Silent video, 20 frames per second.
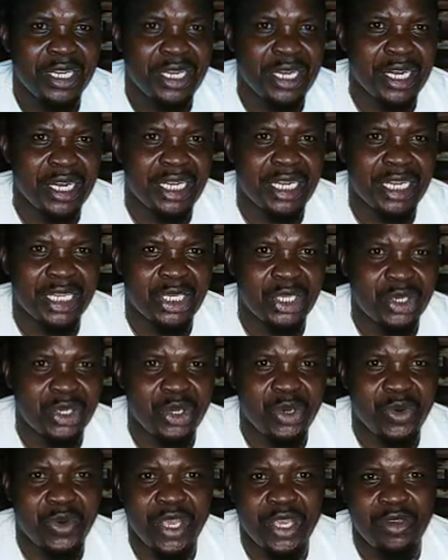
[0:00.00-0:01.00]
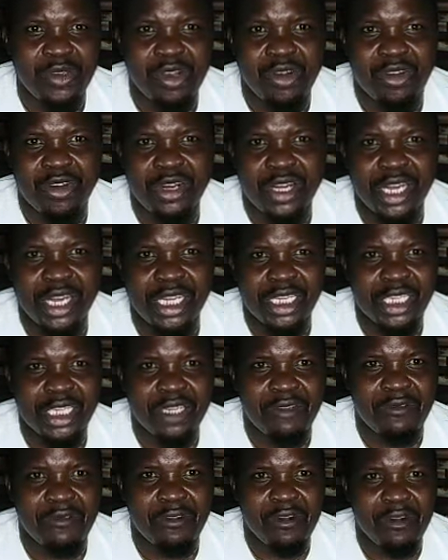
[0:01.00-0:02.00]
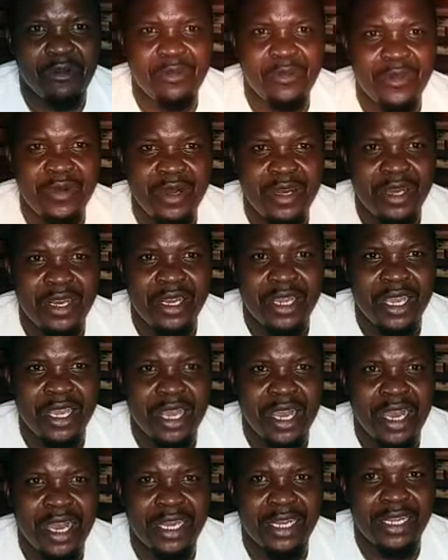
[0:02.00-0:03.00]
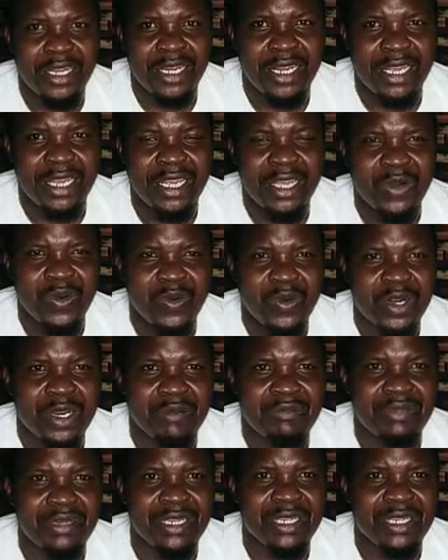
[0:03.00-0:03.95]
let us know where you're connecting from, and uh, we'll be